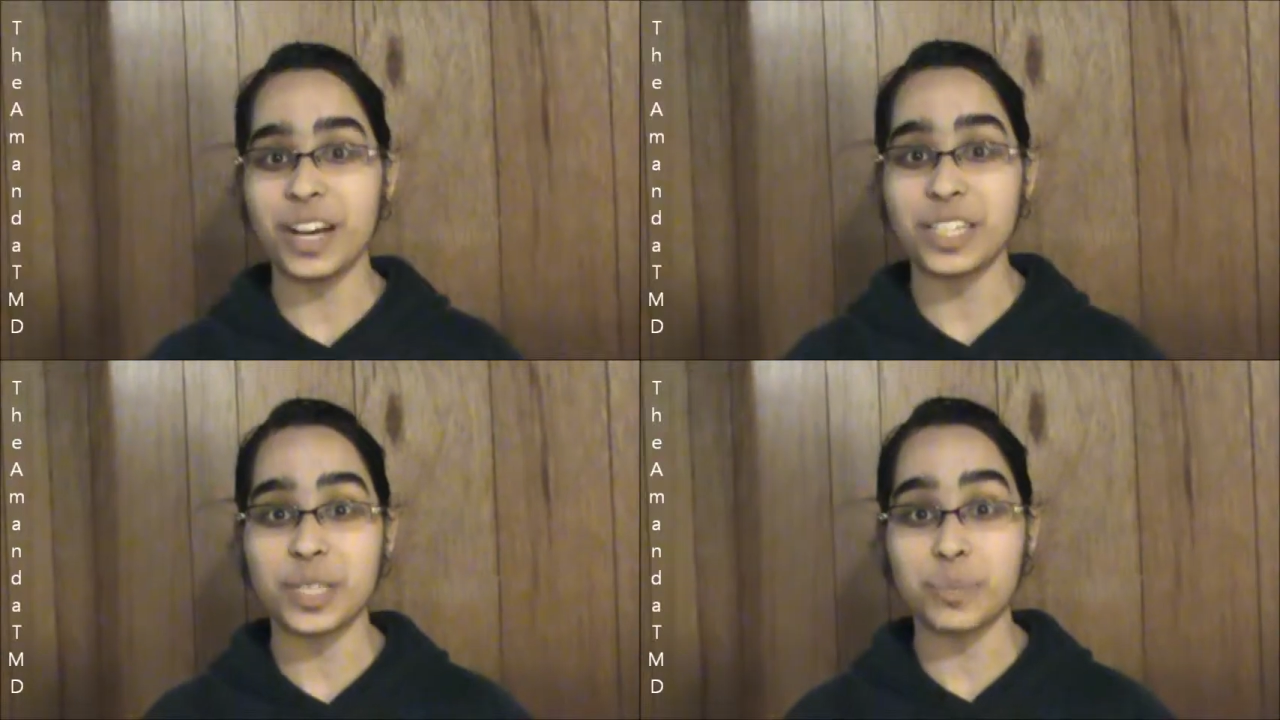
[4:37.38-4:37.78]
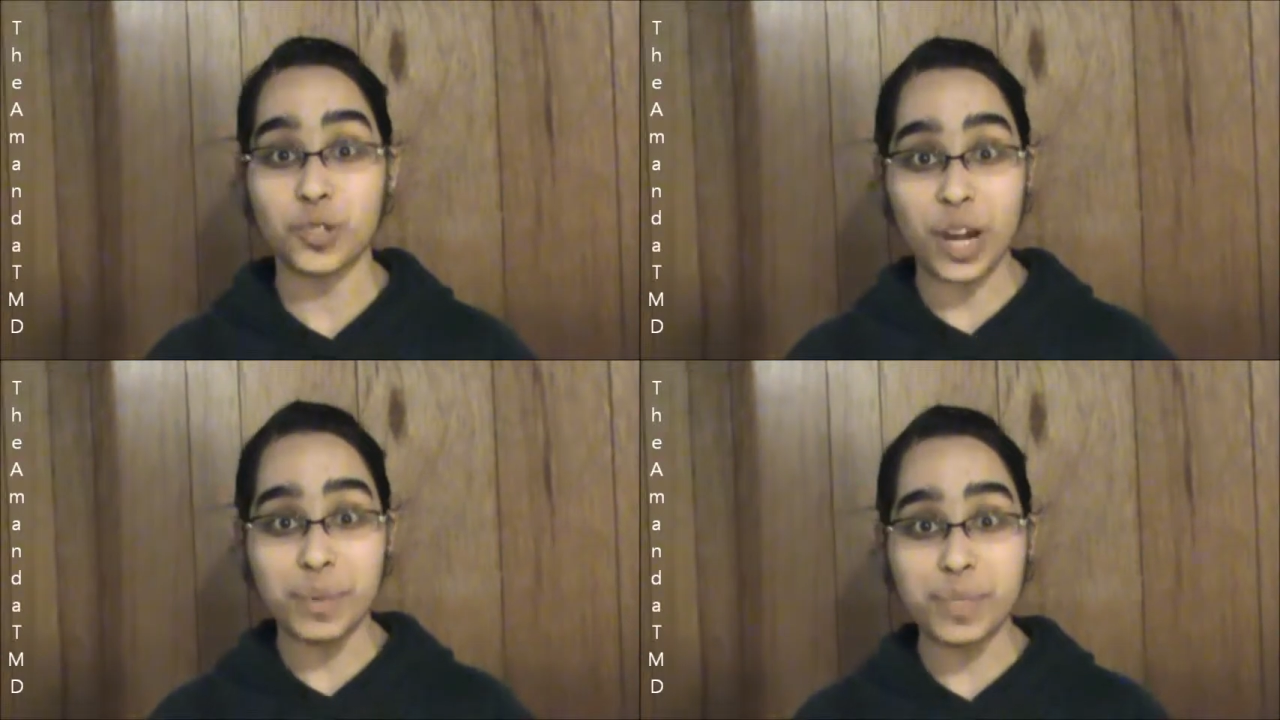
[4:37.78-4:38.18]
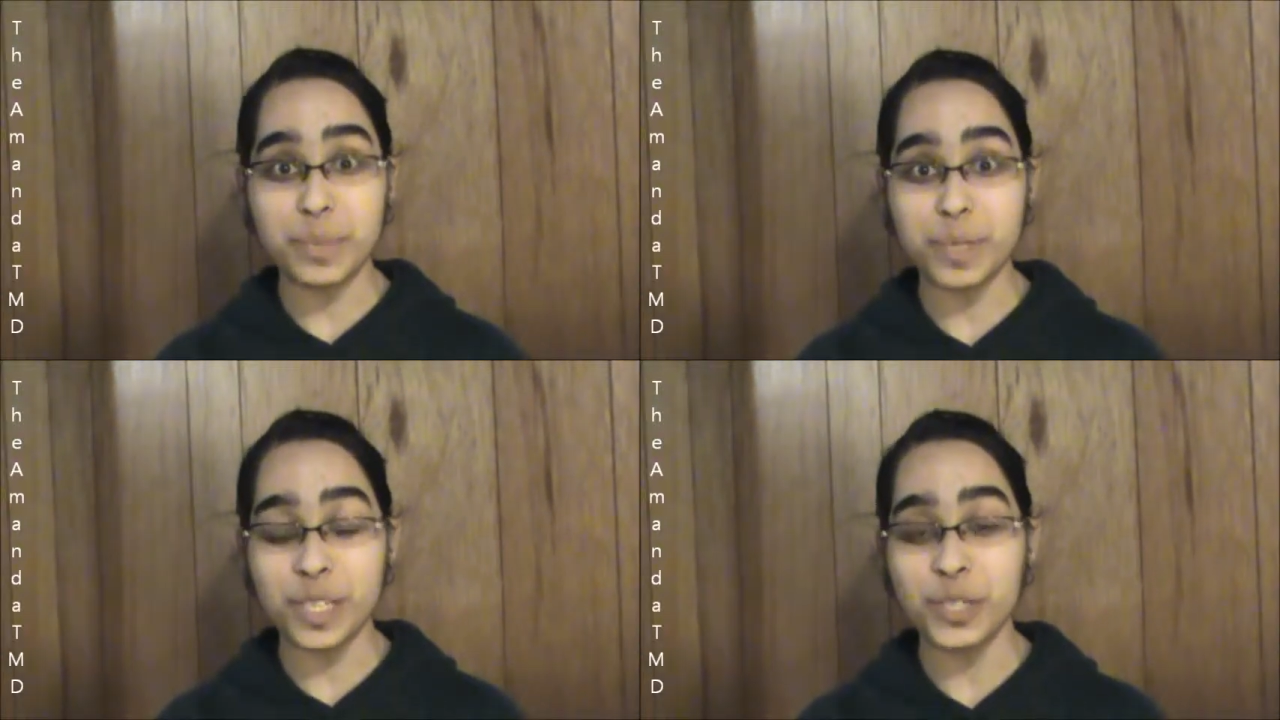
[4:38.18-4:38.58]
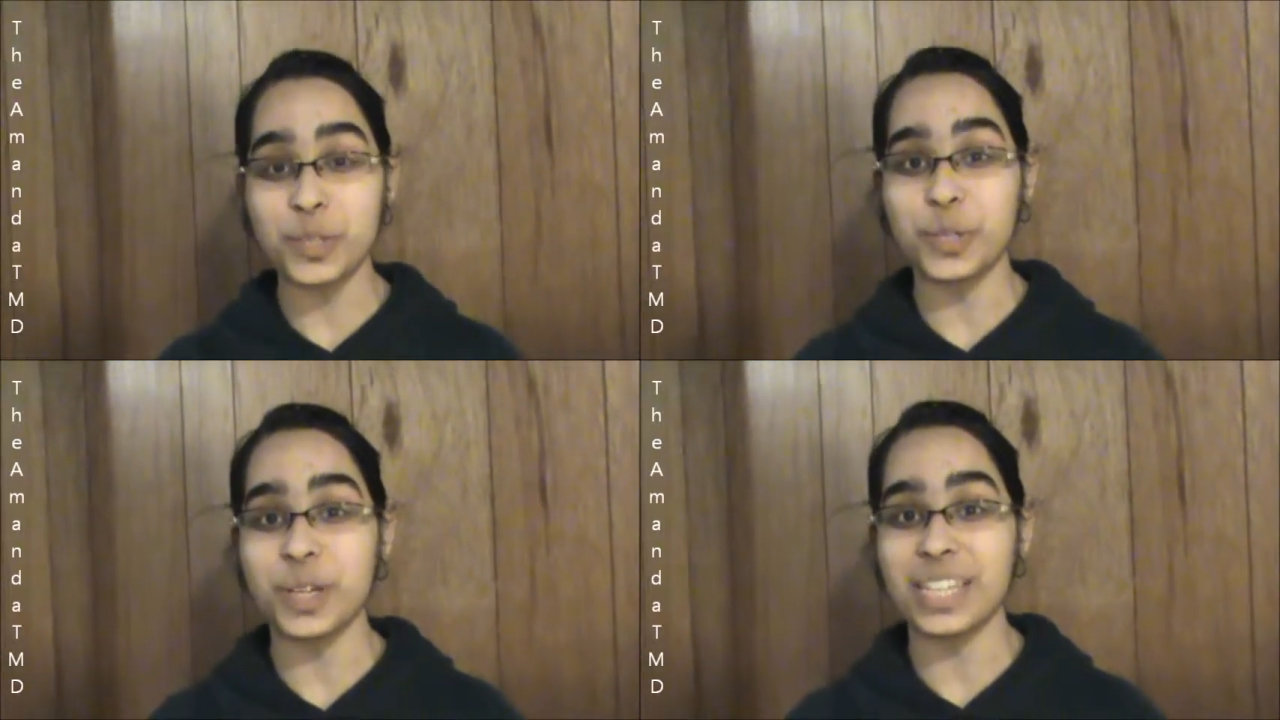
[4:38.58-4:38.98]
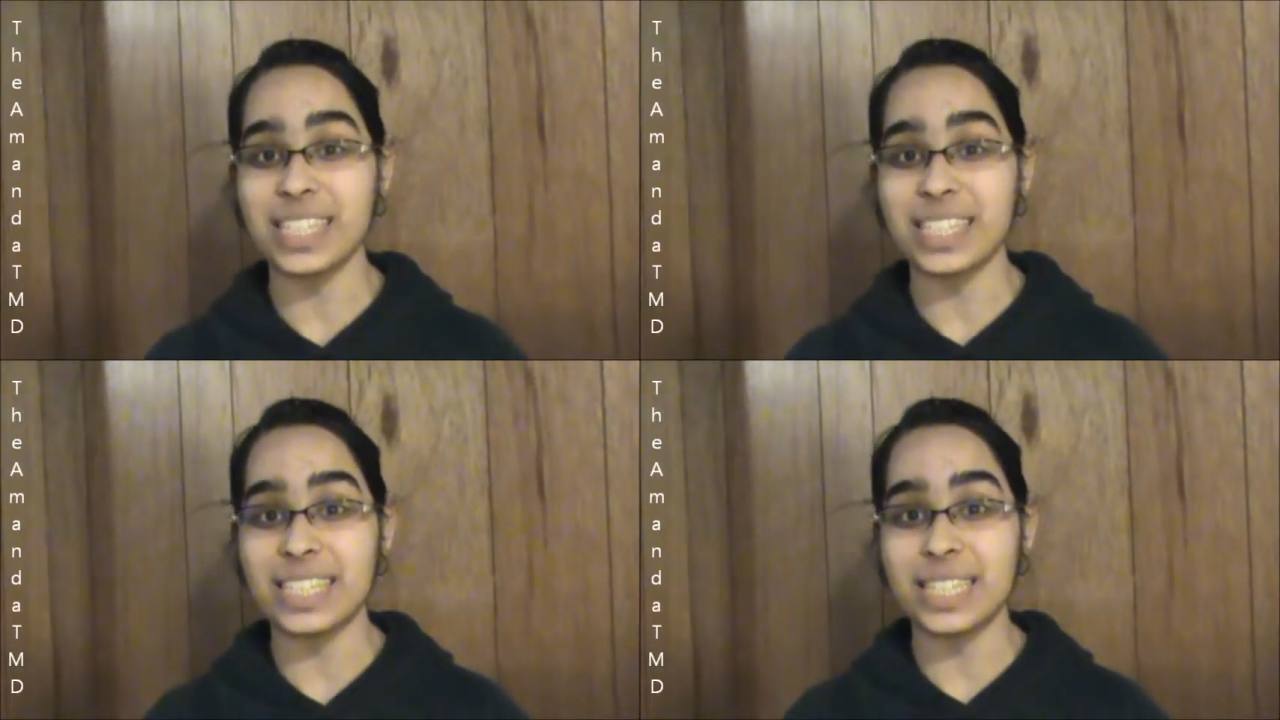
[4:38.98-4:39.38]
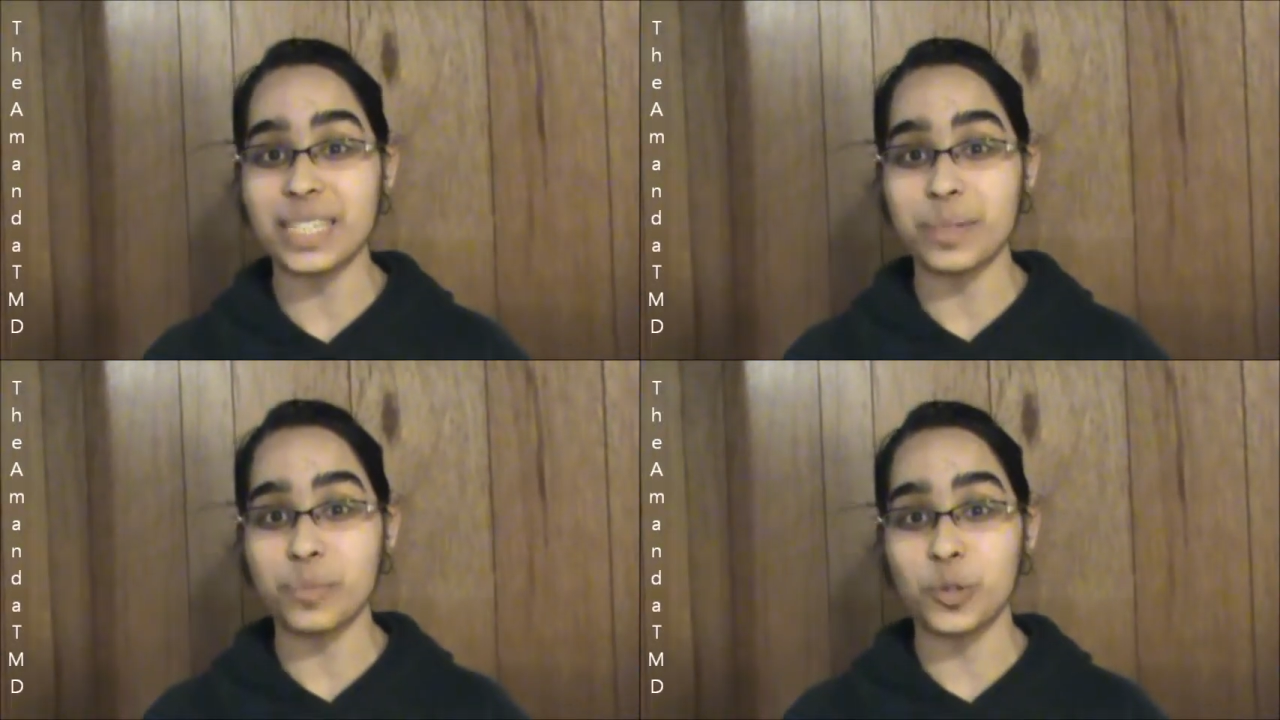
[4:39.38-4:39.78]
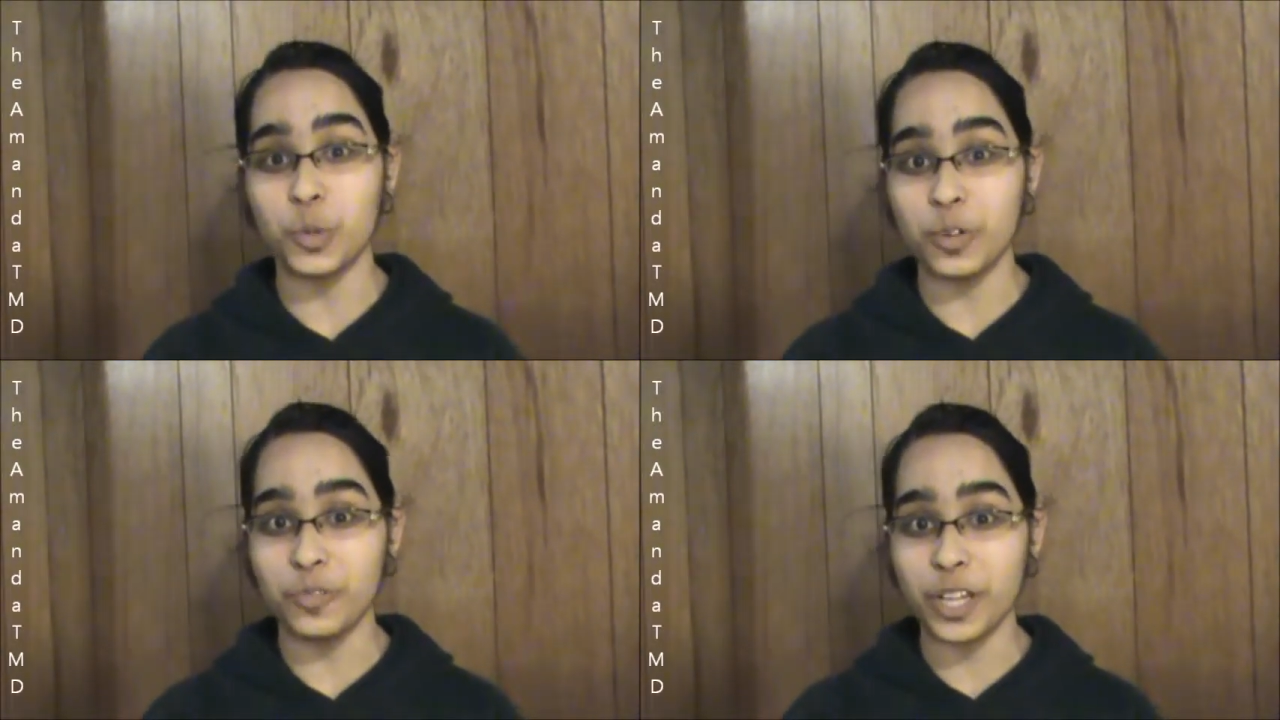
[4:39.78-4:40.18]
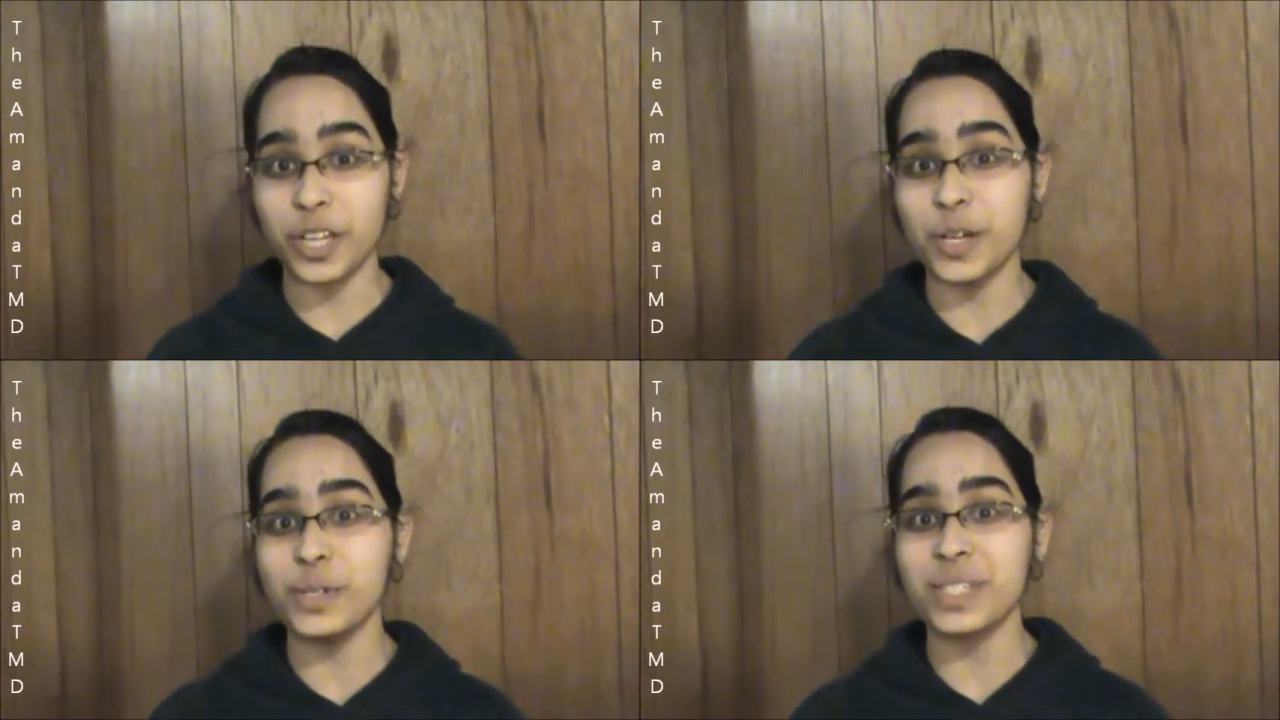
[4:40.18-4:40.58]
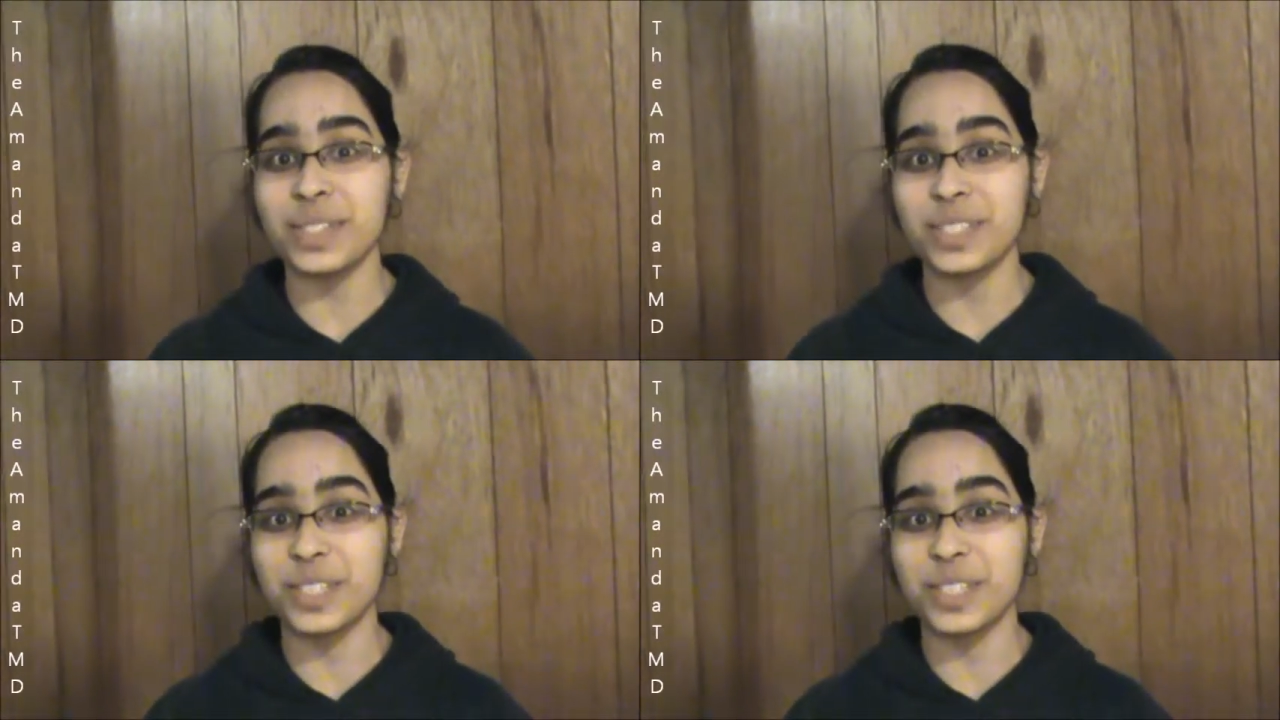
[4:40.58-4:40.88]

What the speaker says: Subscribe to me so you guys can see some cool videos